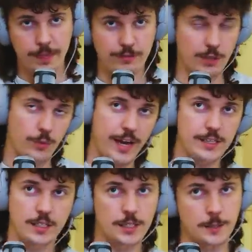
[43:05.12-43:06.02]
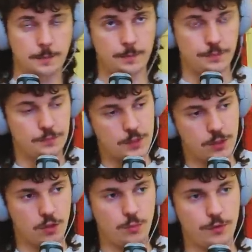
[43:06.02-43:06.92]
If someone has the
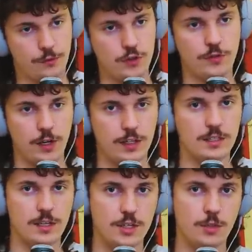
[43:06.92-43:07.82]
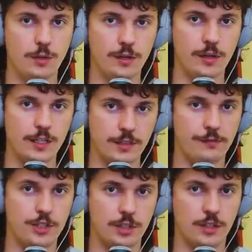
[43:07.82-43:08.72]
first Final Destination, when he has a
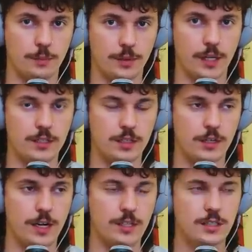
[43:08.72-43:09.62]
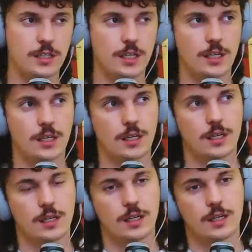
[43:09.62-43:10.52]
vision of the plane is going to crash.
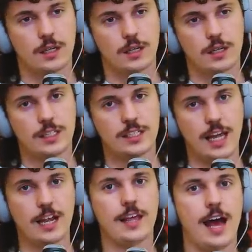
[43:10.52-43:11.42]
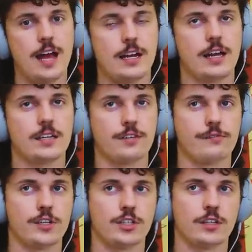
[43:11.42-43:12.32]
Instead of that, he has a
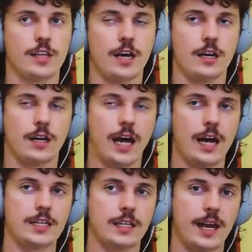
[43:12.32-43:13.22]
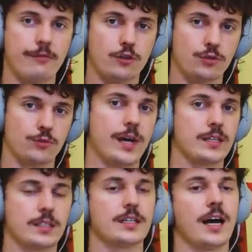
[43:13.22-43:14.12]
vision that a guy is going to have
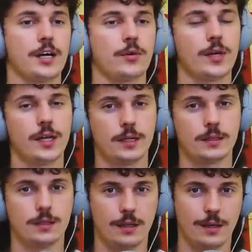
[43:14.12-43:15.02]
crazy diarrhea.